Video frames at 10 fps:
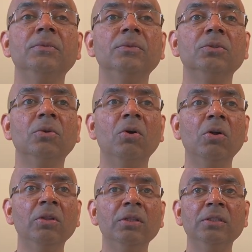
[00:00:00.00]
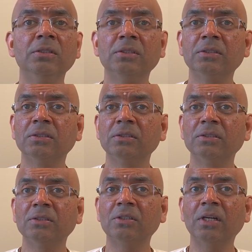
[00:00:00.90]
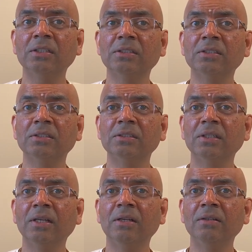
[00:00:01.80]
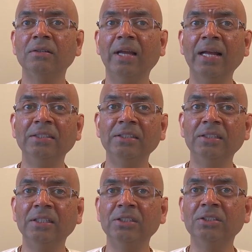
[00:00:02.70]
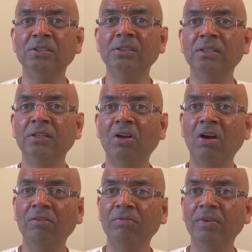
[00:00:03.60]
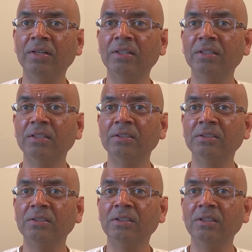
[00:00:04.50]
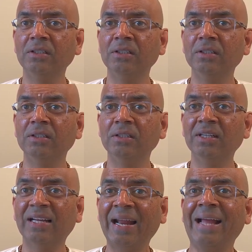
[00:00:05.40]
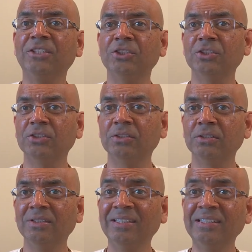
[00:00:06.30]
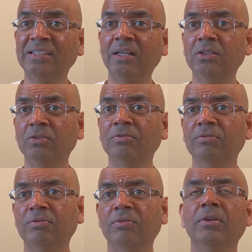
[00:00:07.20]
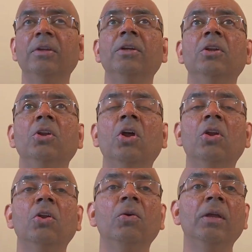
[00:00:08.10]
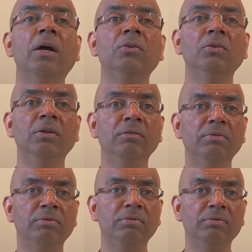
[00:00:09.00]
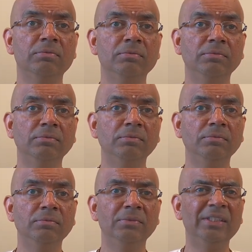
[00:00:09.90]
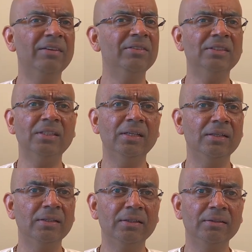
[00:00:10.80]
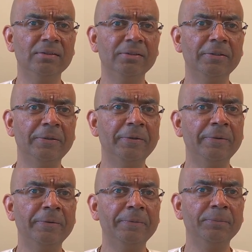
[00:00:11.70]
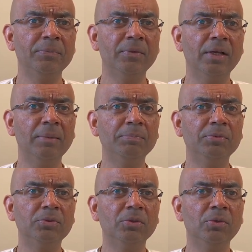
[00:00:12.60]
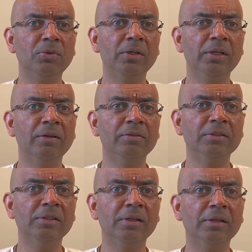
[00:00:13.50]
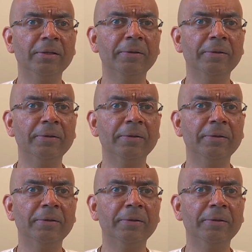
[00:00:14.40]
So all this stress and agitation and conflict is the crash. The result of not knowing how to live. Devastating. Absolutely devastating.